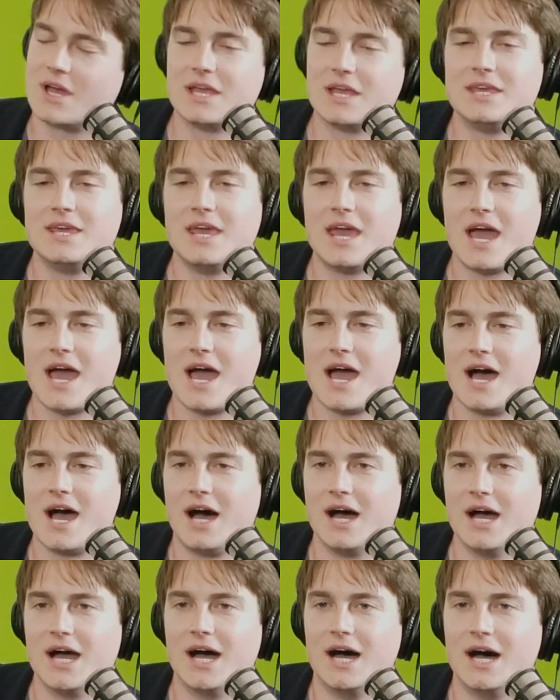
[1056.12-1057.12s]

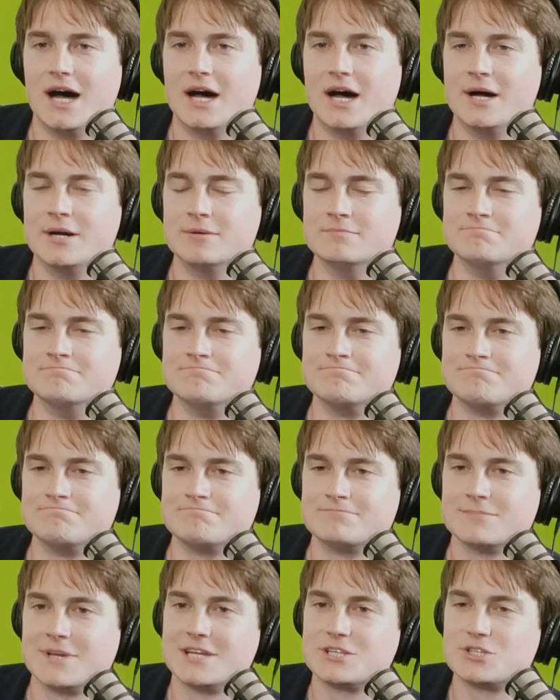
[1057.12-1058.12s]
Yeah.
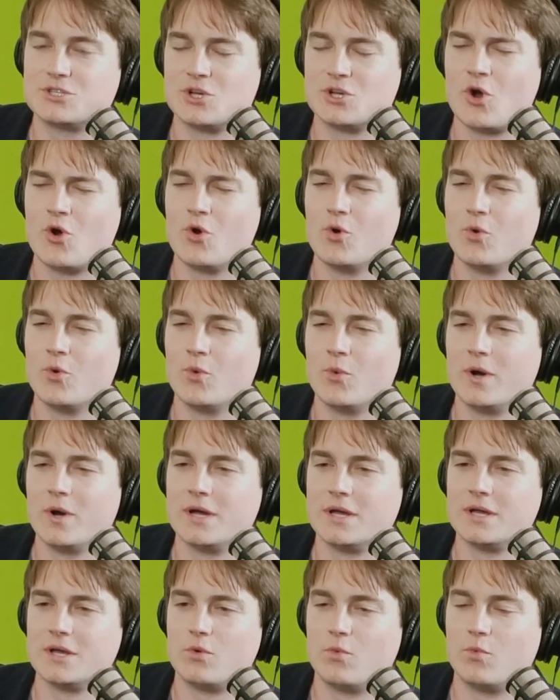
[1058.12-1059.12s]

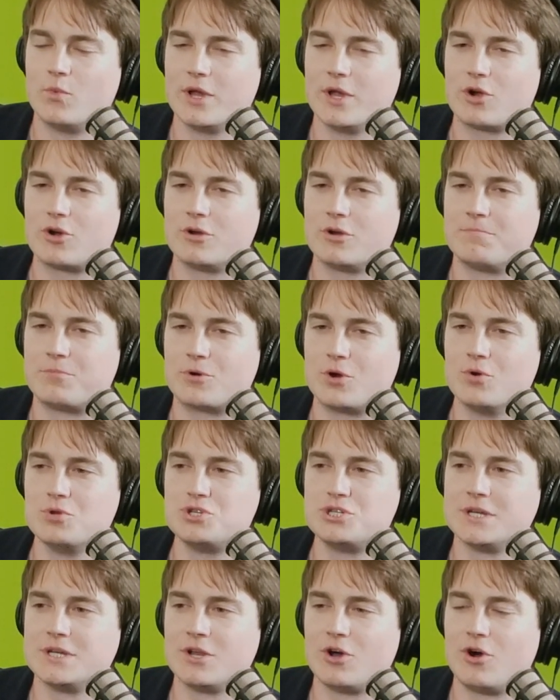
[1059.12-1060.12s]
So we are
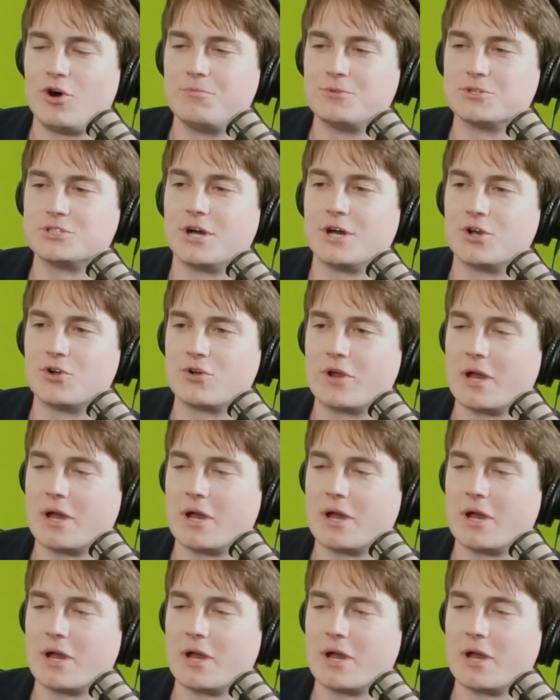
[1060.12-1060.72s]
approaching almost 100